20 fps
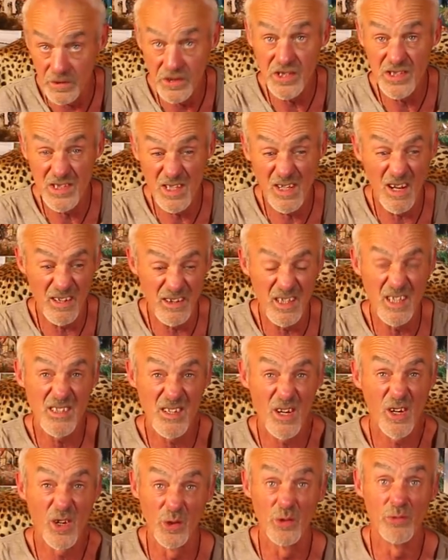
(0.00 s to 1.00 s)
which is, I
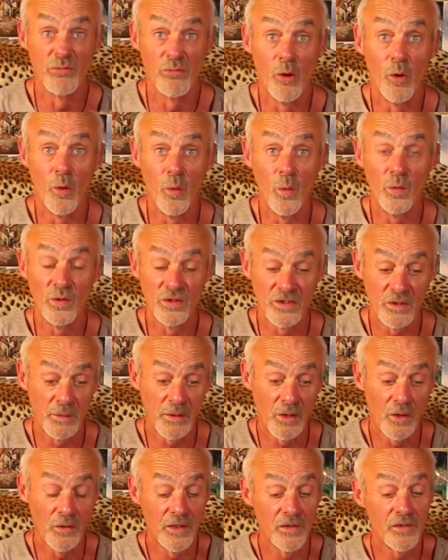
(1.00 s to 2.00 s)
think, is a good rule, to
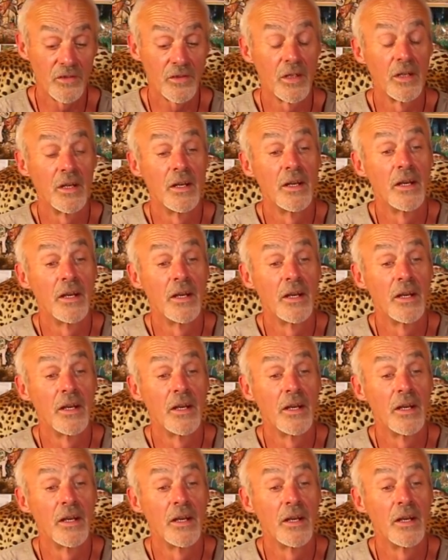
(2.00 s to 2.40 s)
be honest.